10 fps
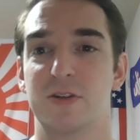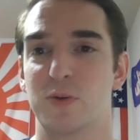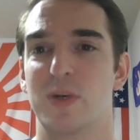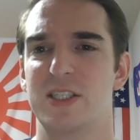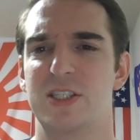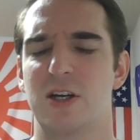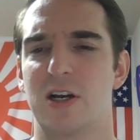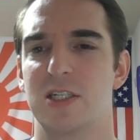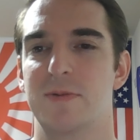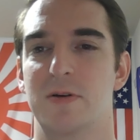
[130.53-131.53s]
the way she
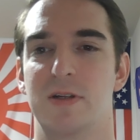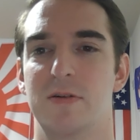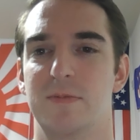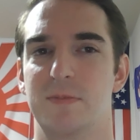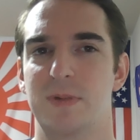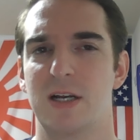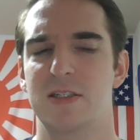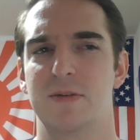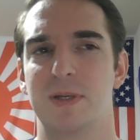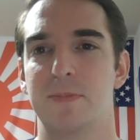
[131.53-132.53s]
talks
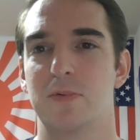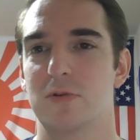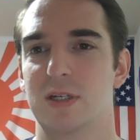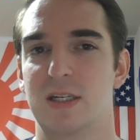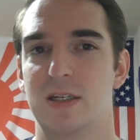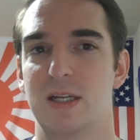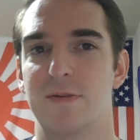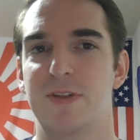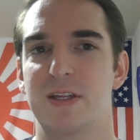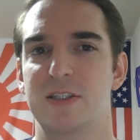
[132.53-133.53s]
to people and
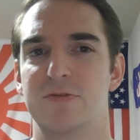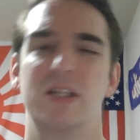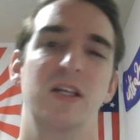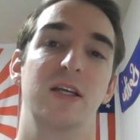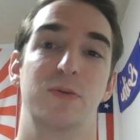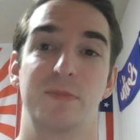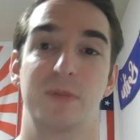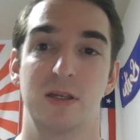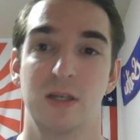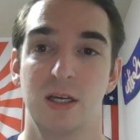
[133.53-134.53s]
everything just really clicked with me.